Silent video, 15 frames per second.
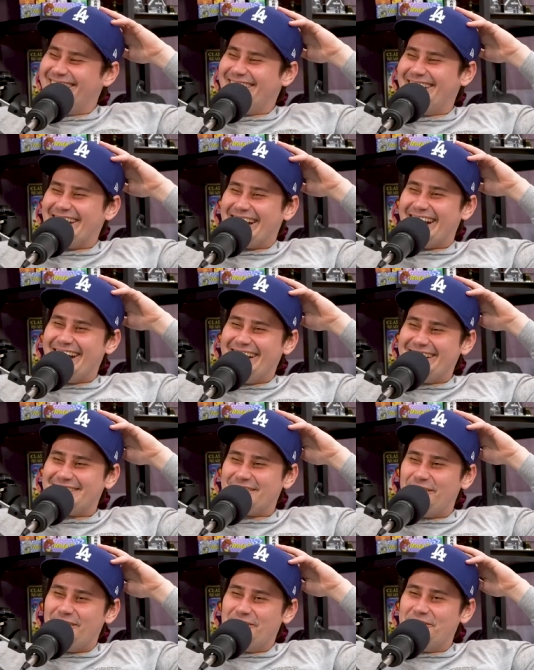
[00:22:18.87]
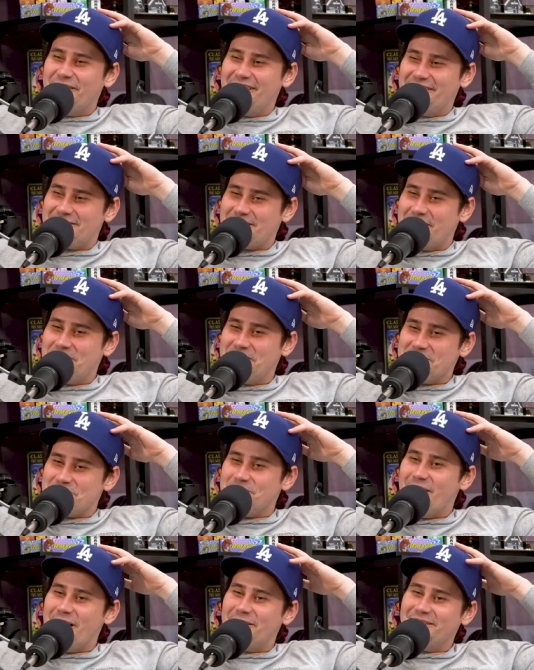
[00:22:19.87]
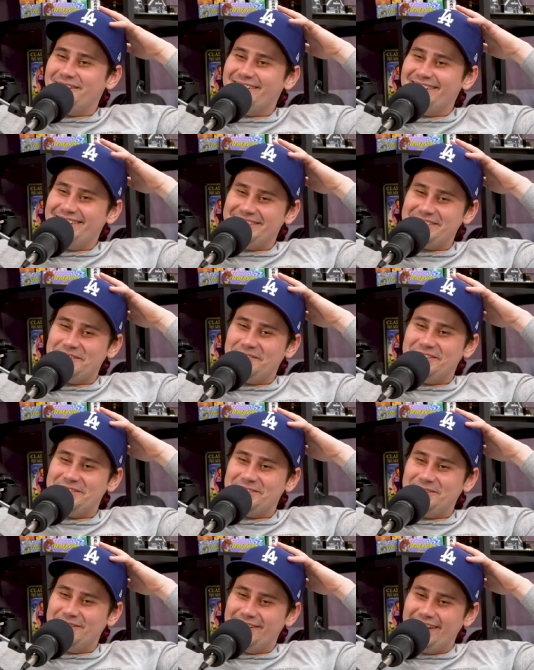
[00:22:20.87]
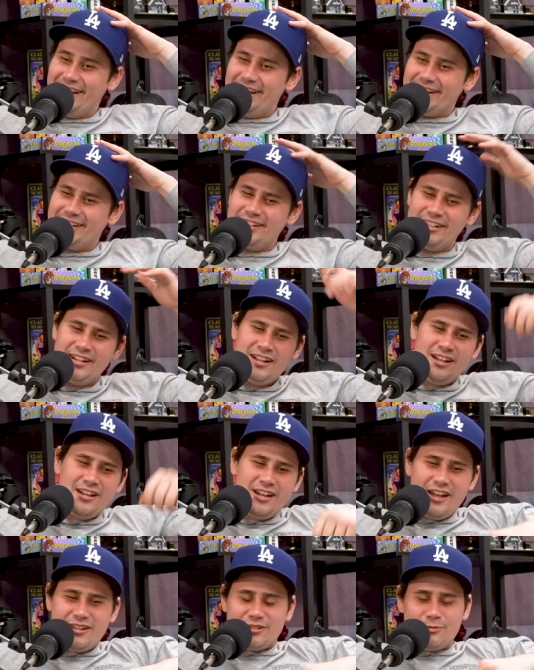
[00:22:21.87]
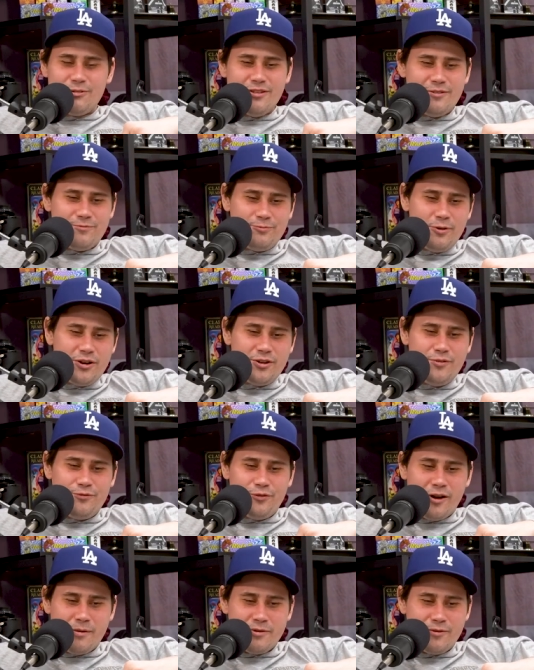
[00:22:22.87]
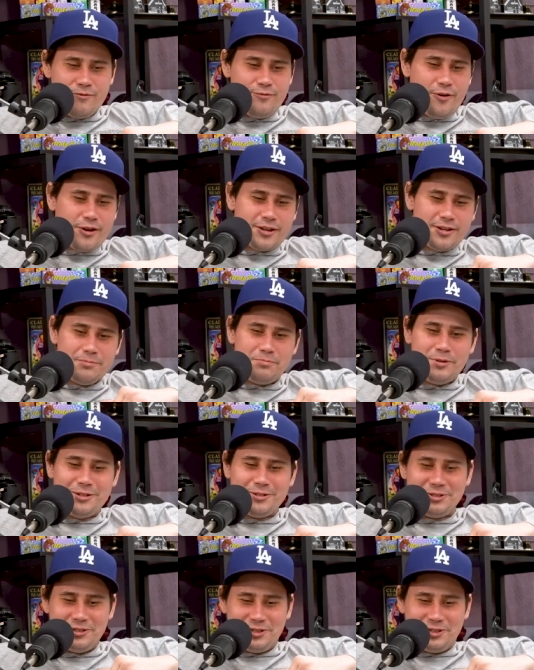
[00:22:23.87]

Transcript: like hiked all the way to the top of this mountain and someone's doing like, hey, so where the where are you from, you fucking piece of